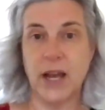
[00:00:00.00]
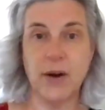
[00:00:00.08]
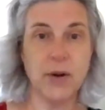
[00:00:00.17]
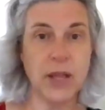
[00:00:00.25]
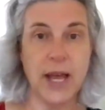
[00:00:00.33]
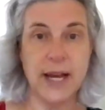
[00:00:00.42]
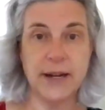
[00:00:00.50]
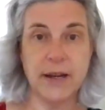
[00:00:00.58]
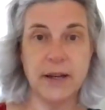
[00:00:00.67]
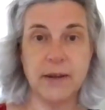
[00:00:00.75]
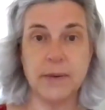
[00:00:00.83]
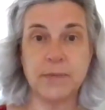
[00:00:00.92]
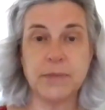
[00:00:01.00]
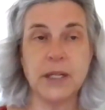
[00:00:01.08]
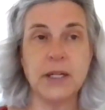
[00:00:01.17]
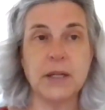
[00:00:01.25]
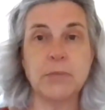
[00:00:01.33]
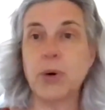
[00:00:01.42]
Carolina
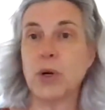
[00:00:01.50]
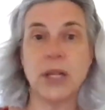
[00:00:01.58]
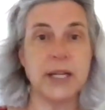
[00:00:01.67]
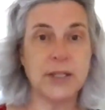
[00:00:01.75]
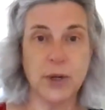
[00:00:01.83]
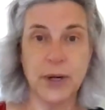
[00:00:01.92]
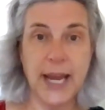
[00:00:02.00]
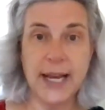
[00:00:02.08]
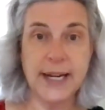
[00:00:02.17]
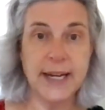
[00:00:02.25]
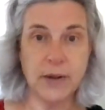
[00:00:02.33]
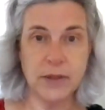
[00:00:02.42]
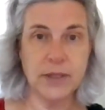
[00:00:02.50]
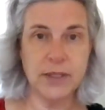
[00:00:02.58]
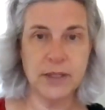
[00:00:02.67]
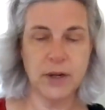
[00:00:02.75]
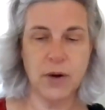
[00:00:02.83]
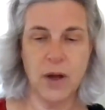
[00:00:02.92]
booklets or
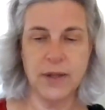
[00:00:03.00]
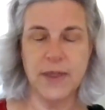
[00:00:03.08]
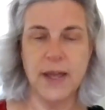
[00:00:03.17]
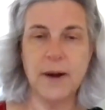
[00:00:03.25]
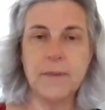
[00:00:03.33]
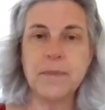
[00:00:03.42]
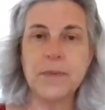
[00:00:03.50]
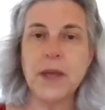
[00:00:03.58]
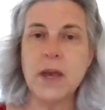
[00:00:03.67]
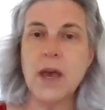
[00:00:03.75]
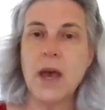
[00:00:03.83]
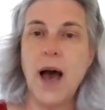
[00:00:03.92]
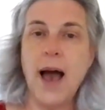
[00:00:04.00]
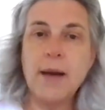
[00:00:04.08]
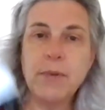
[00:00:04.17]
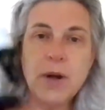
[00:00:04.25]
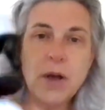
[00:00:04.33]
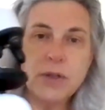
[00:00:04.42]
handouts. They're all in there. I
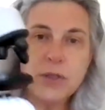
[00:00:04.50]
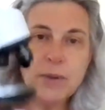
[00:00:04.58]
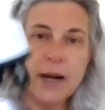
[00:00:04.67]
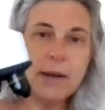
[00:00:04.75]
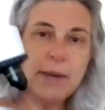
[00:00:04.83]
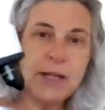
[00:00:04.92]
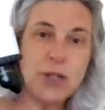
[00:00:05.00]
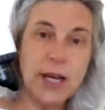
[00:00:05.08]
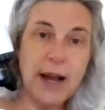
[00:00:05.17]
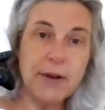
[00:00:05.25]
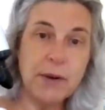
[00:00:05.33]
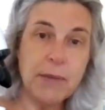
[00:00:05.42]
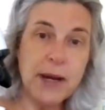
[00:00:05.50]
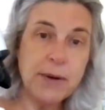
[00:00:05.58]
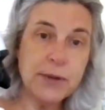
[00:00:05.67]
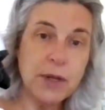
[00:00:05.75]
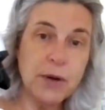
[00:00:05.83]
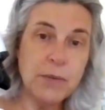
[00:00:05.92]
would also recommend you get out your
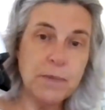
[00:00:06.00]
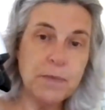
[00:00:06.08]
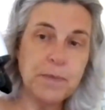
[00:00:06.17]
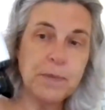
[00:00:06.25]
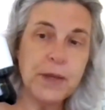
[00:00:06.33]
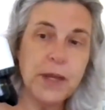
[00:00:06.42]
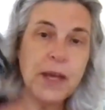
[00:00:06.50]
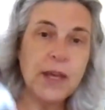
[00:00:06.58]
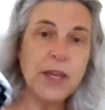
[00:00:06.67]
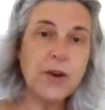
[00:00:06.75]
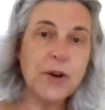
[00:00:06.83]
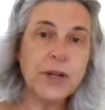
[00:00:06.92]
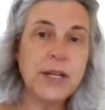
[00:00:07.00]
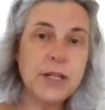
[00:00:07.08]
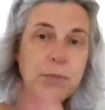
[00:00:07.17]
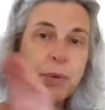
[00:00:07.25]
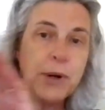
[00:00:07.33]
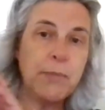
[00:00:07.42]
microscope. You're going to need
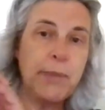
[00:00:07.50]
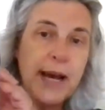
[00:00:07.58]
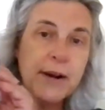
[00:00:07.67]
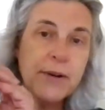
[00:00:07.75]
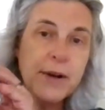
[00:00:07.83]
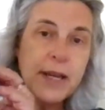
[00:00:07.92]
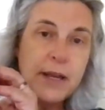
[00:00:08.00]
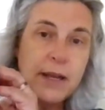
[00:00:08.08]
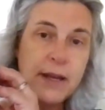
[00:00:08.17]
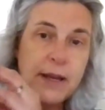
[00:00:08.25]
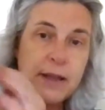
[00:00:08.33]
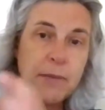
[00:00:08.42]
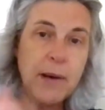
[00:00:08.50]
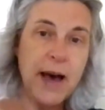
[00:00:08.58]
to put a battery in the